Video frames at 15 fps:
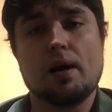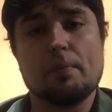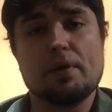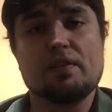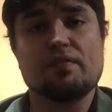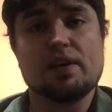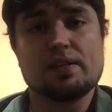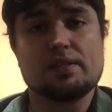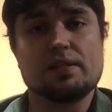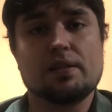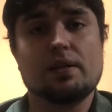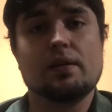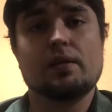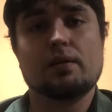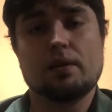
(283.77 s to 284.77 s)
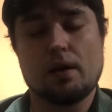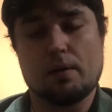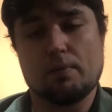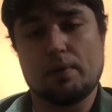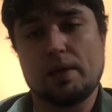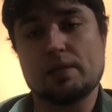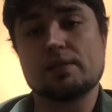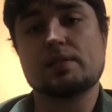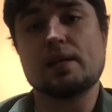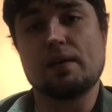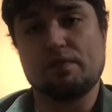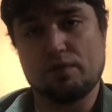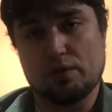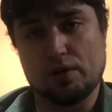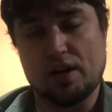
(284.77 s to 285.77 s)
invested and
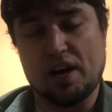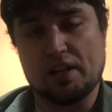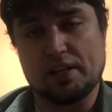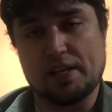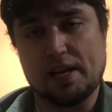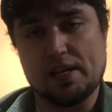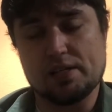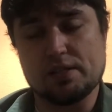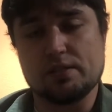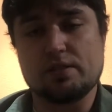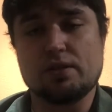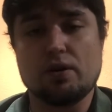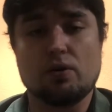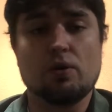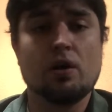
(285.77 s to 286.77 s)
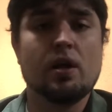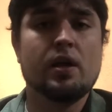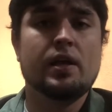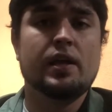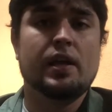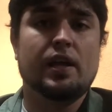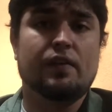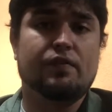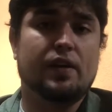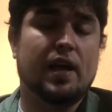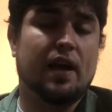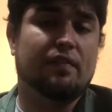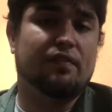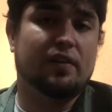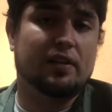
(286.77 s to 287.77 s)
set for your allocation. So if you
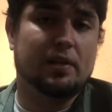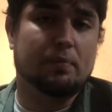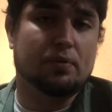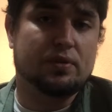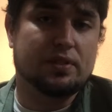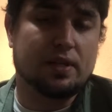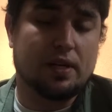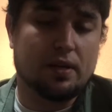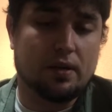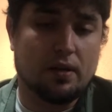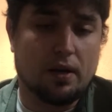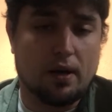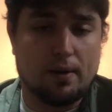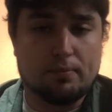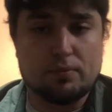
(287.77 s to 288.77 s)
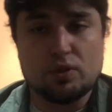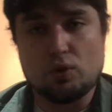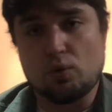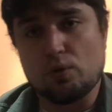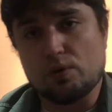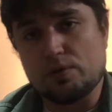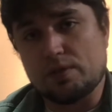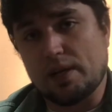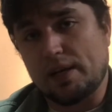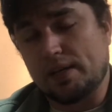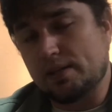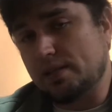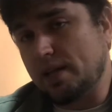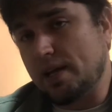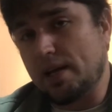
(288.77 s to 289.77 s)
have 50% towards, like,
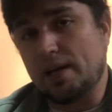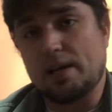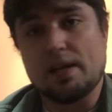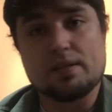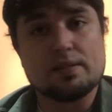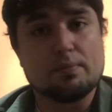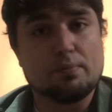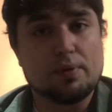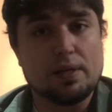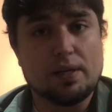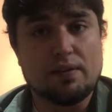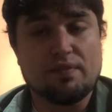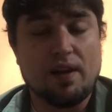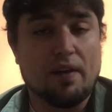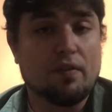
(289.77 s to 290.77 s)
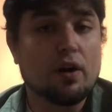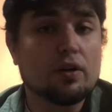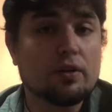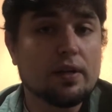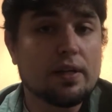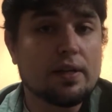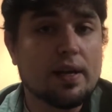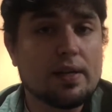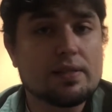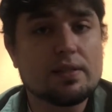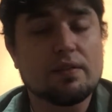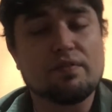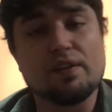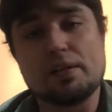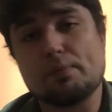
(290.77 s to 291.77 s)
say, an S&P 500 index
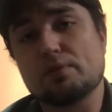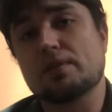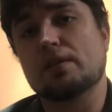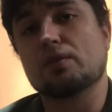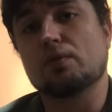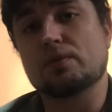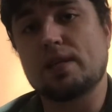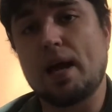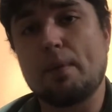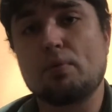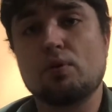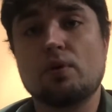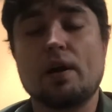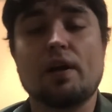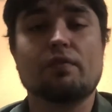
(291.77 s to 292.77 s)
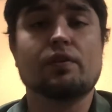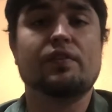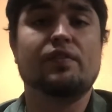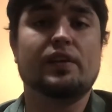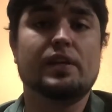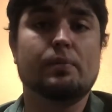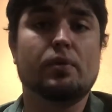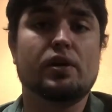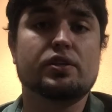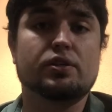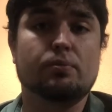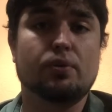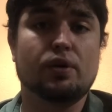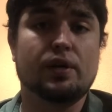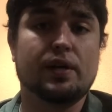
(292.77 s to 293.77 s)
and 50% towards Apple, every $50
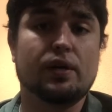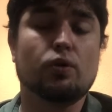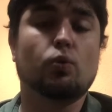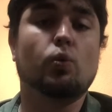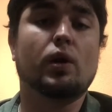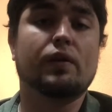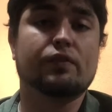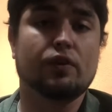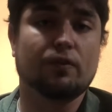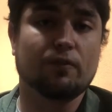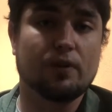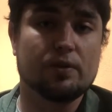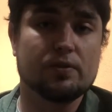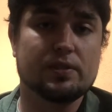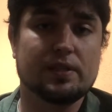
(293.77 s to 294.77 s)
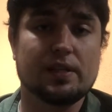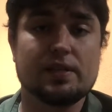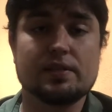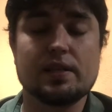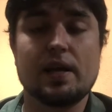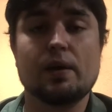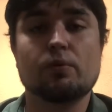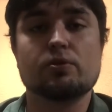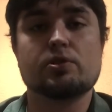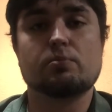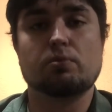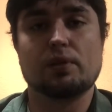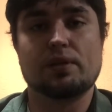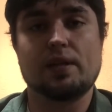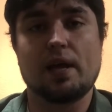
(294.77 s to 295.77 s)
you put in or whatever your frequency is, it will
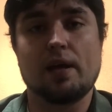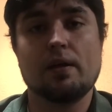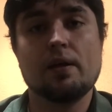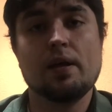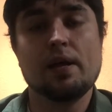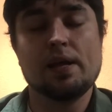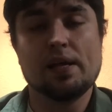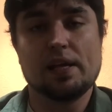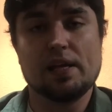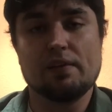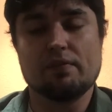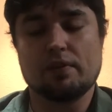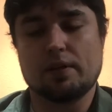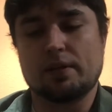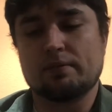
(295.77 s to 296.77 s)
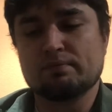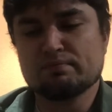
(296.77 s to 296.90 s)
split that evenly.